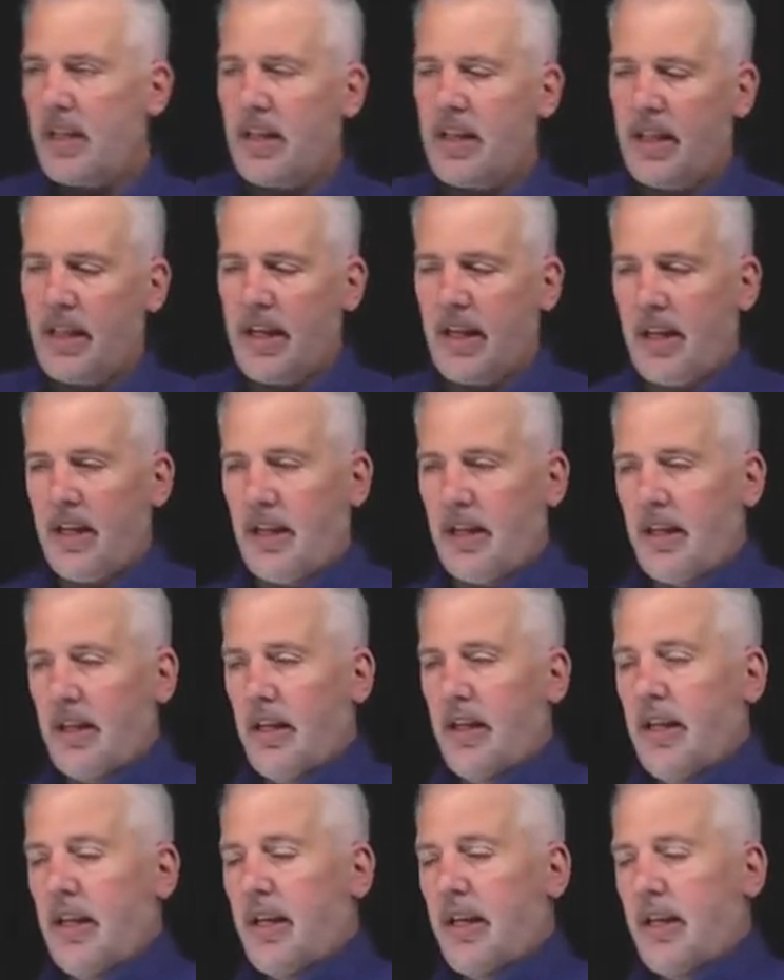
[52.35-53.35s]
Then
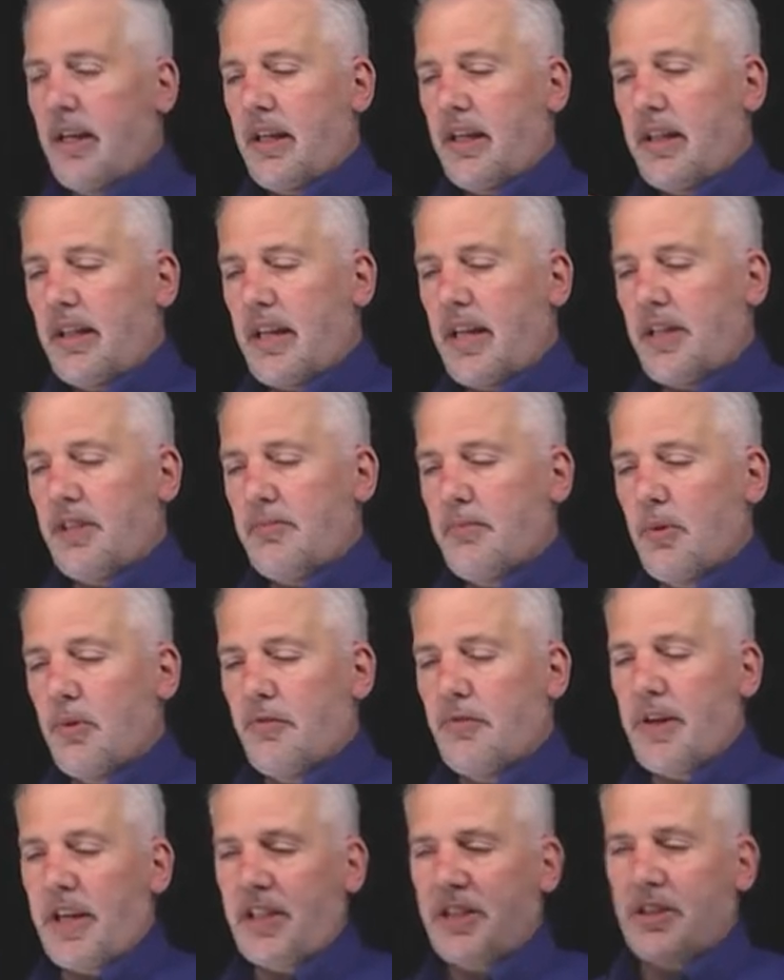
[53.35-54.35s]
in case mole
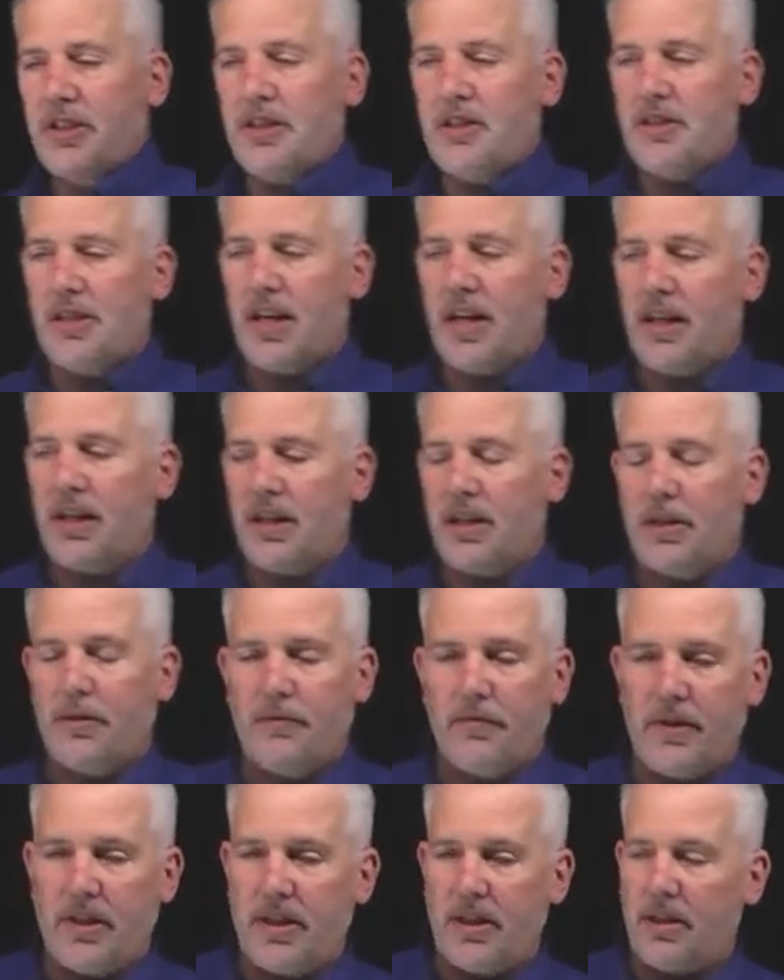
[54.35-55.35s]
fraction is not a
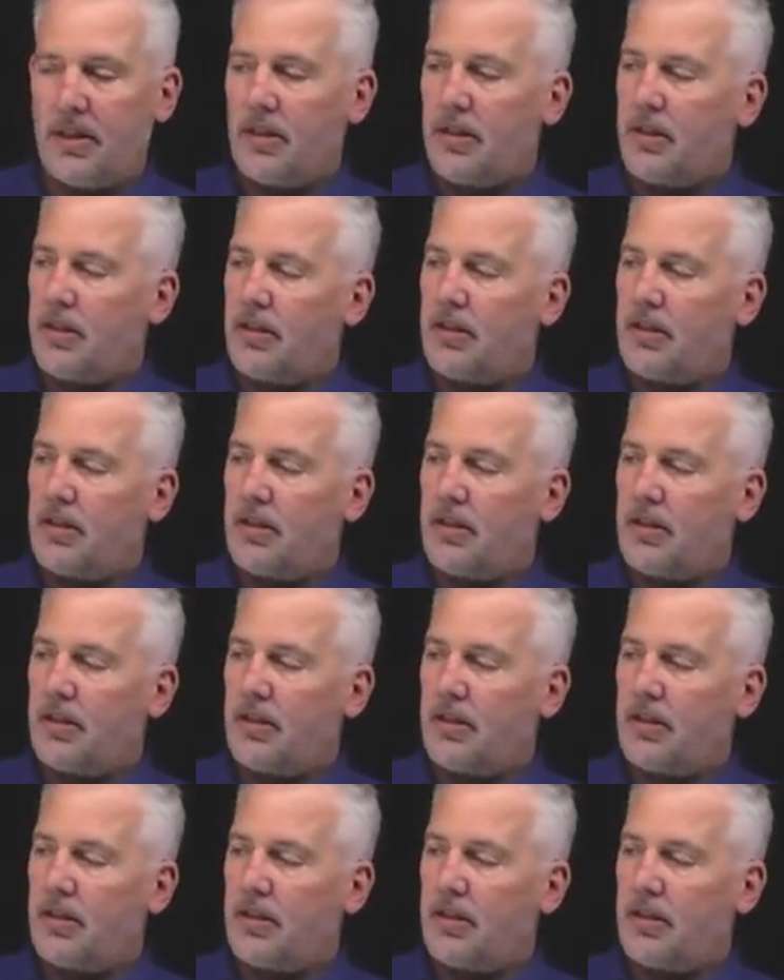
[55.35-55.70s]
convenient